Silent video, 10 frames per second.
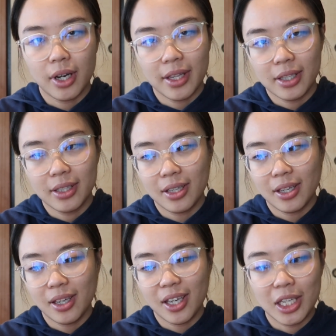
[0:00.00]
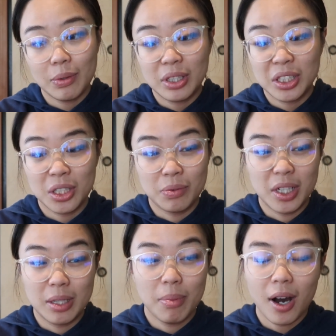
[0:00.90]
I think anyone can
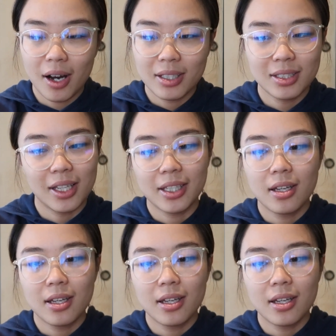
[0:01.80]
really pass.